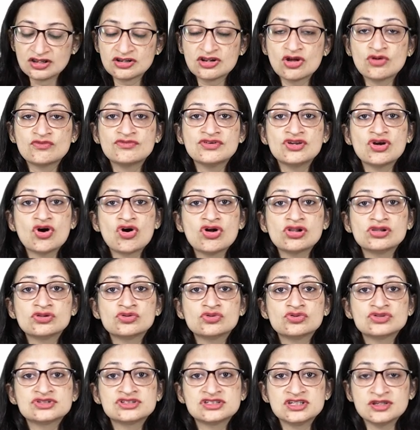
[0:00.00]
Now we all
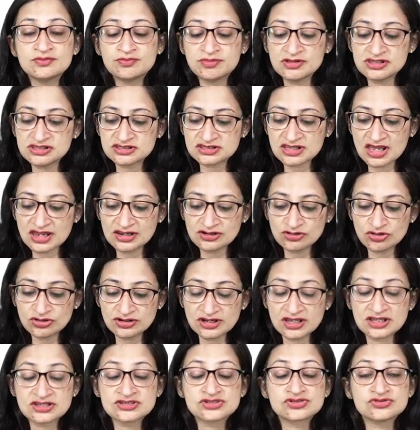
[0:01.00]
know steeple sign on
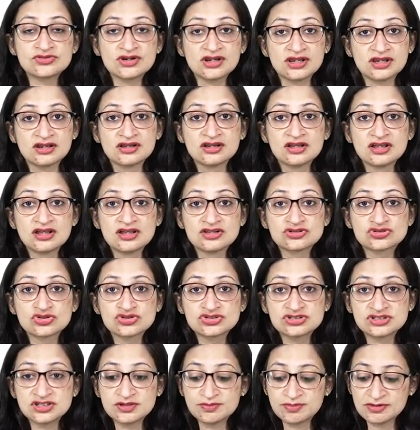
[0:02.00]
x-ray. So
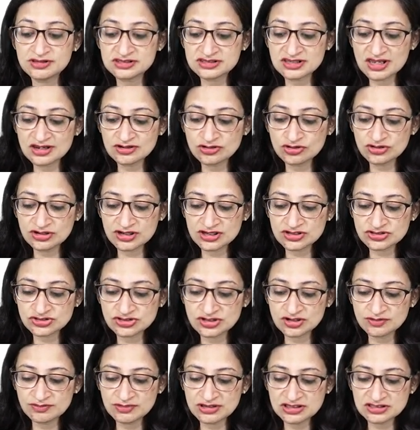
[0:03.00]
steeple sign on
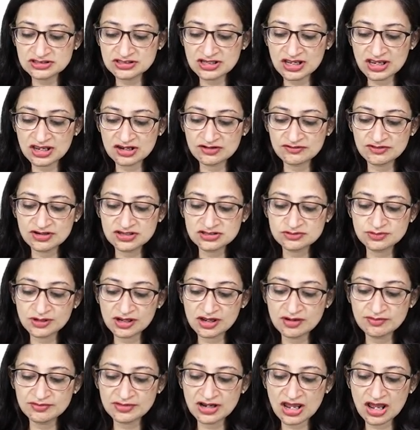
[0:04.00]
x-ray means the airways
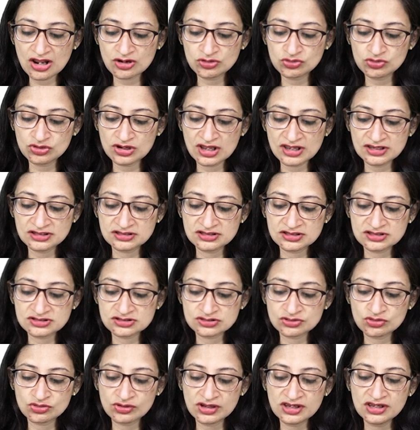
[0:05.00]
become narrow like
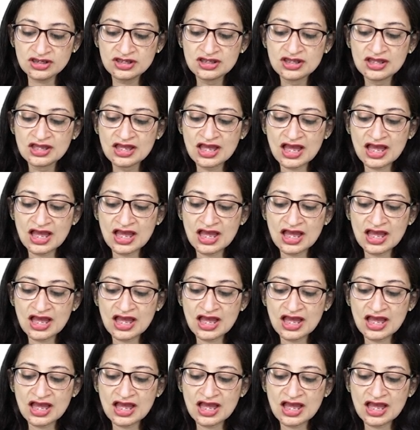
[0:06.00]
this, okay?